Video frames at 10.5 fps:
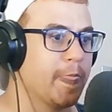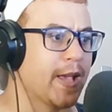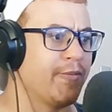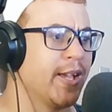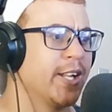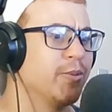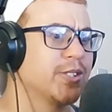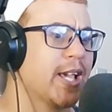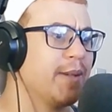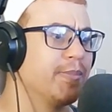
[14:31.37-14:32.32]
and then
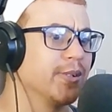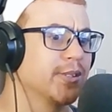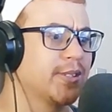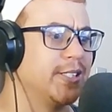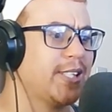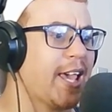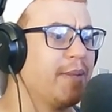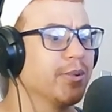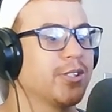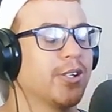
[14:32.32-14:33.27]
he's
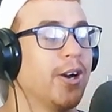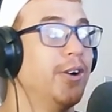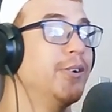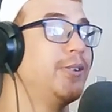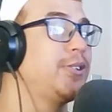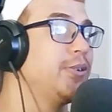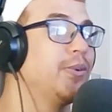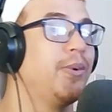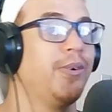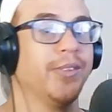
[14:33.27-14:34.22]
able to go to
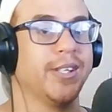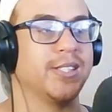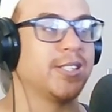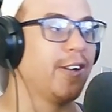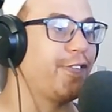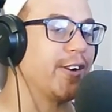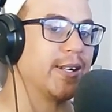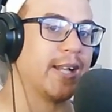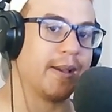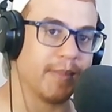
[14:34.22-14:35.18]
all these different
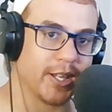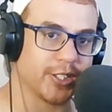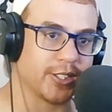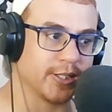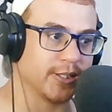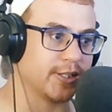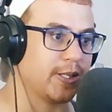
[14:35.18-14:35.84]
dimensions.